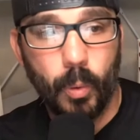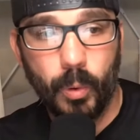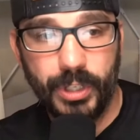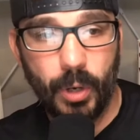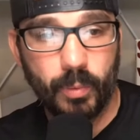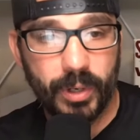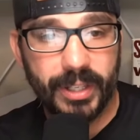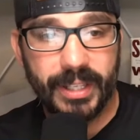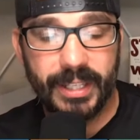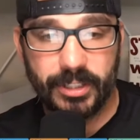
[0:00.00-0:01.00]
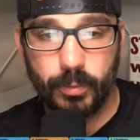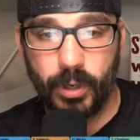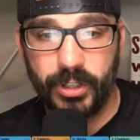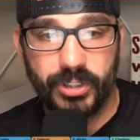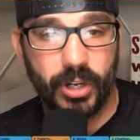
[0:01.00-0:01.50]
Really, this is where
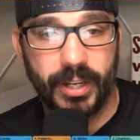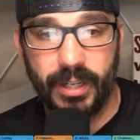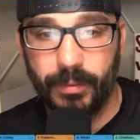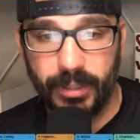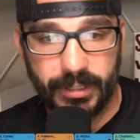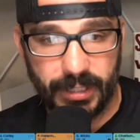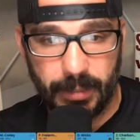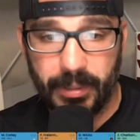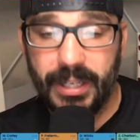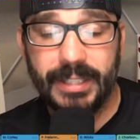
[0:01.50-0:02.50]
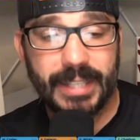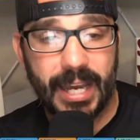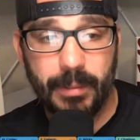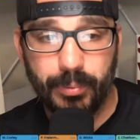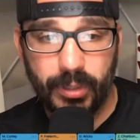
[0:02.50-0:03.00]
you start getting really deep. And in
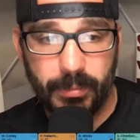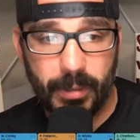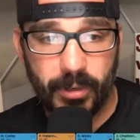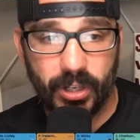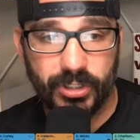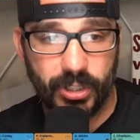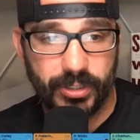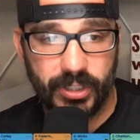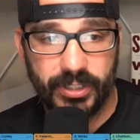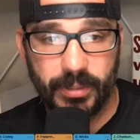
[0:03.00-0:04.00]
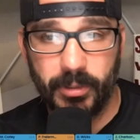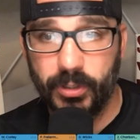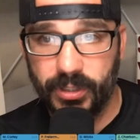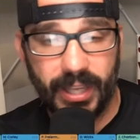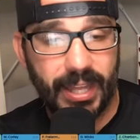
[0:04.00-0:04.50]
tight end premium, you're going to start seeing some of
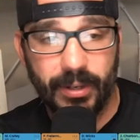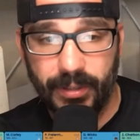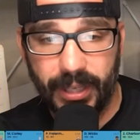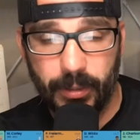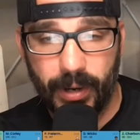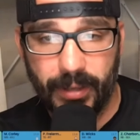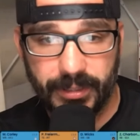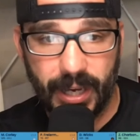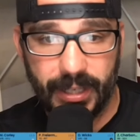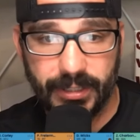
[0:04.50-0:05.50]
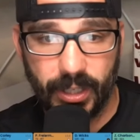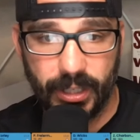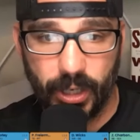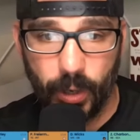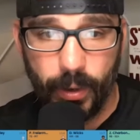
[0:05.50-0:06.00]
those later round tight ends going to
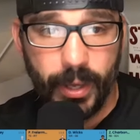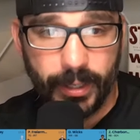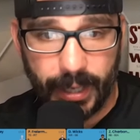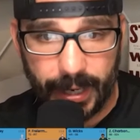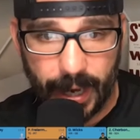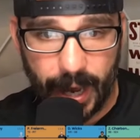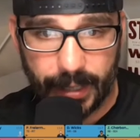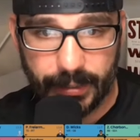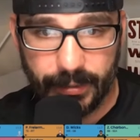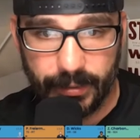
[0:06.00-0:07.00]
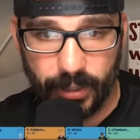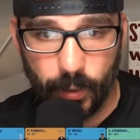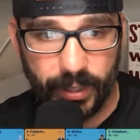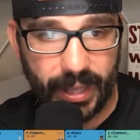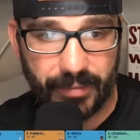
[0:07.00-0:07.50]
go. Cade Otton
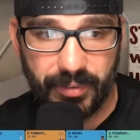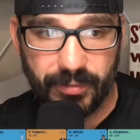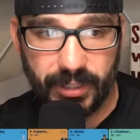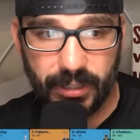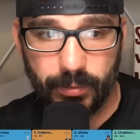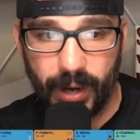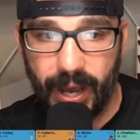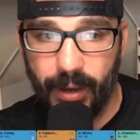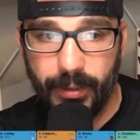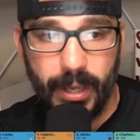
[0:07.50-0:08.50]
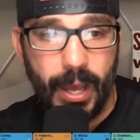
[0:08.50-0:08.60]
going in that 15th round.